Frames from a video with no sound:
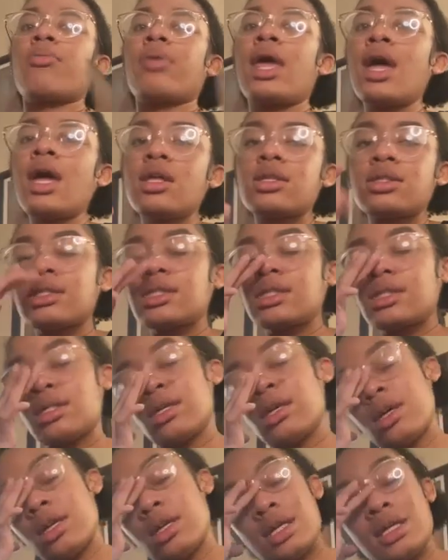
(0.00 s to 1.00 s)
pants,
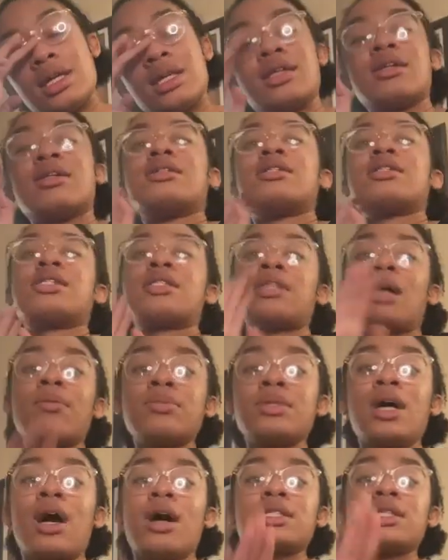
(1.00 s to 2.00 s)

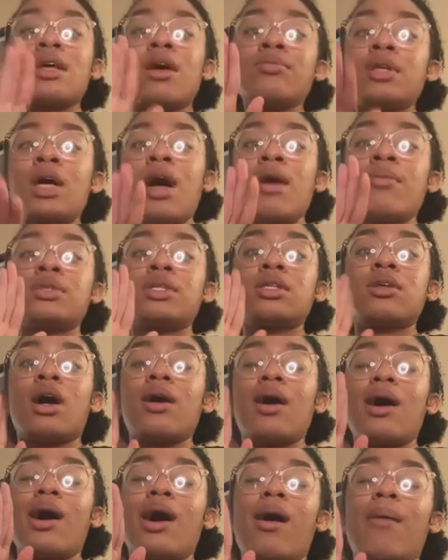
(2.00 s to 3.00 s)
sometimes, sometimes
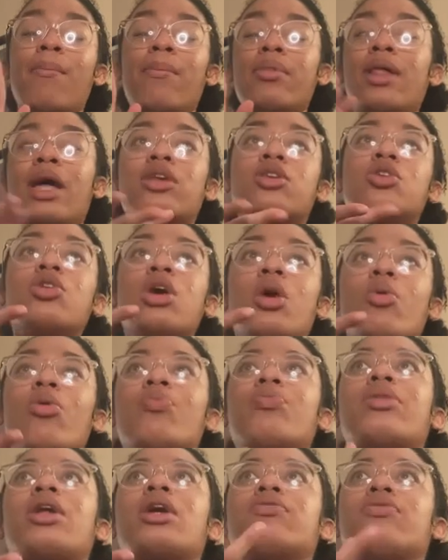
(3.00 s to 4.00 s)
uh, like you could,
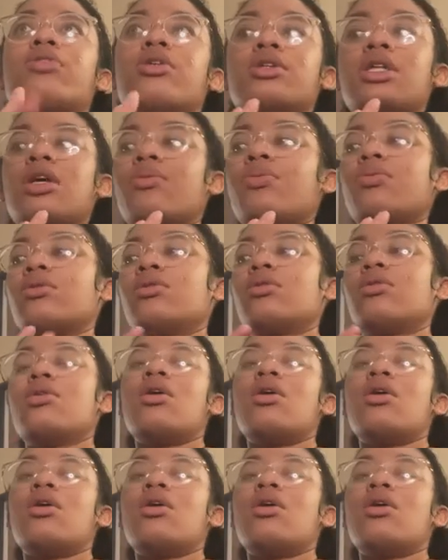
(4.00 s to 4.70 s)
like for example,